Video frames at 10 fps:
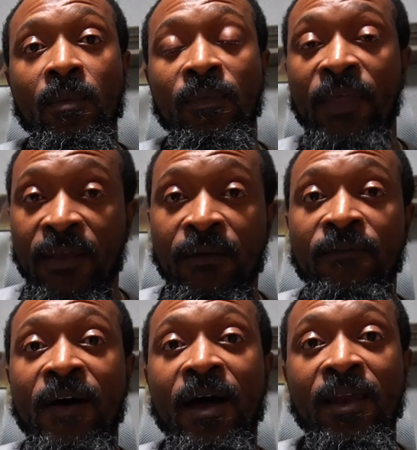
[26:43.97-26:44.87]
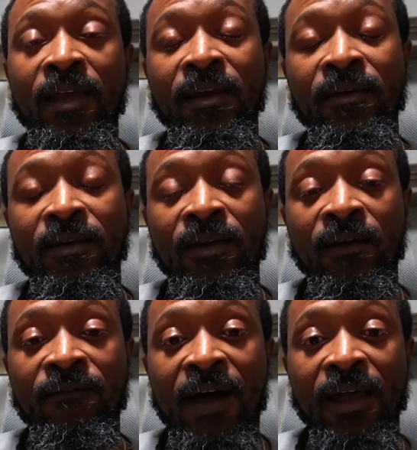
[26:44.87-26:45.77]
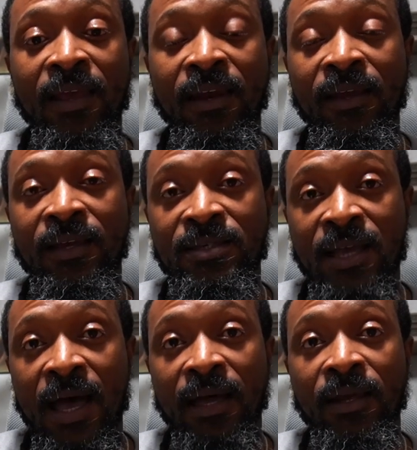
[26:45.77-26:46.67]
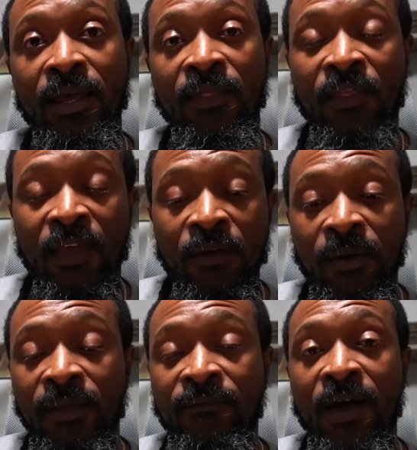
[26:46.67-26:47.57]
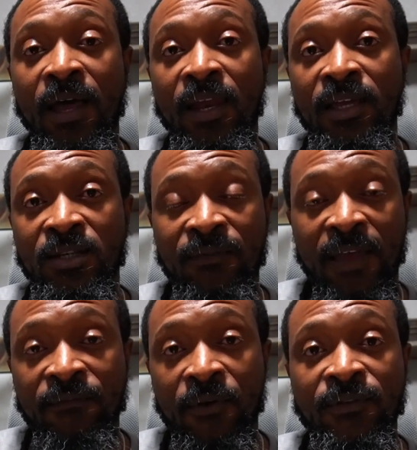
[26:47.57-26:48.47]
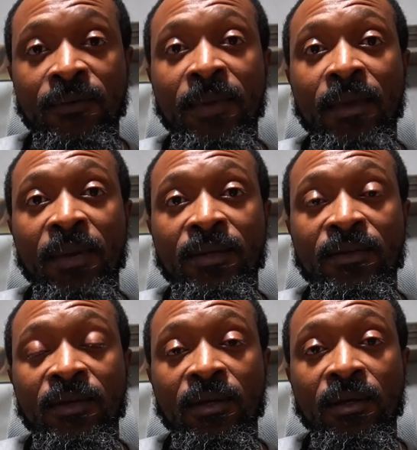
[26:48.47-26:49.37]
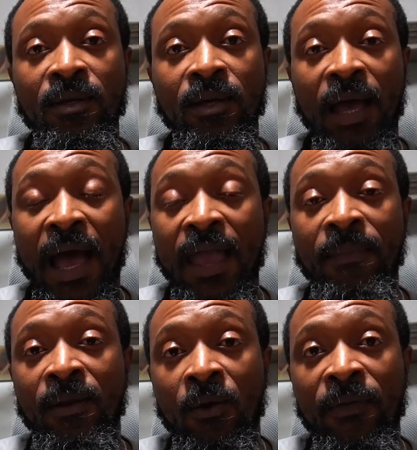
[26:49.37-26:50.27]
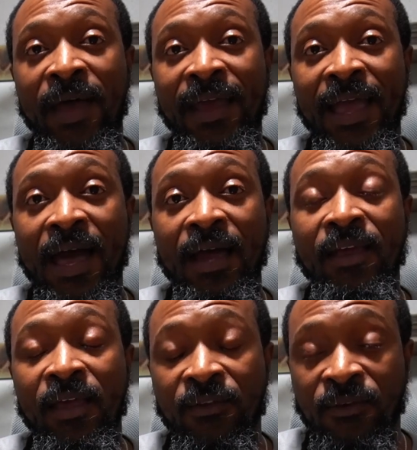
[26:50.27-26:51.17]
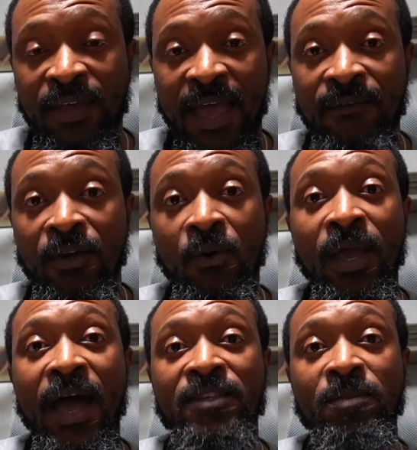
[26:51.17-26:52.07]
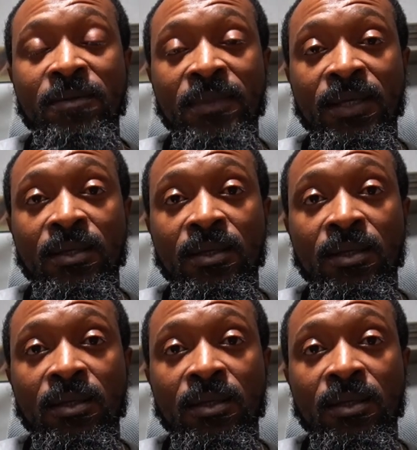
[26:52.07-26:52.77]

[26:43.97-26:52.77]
Then you're violating against God. Then you're in violation of that first commandment. I am the Lord thy God. You shall have no gods but me.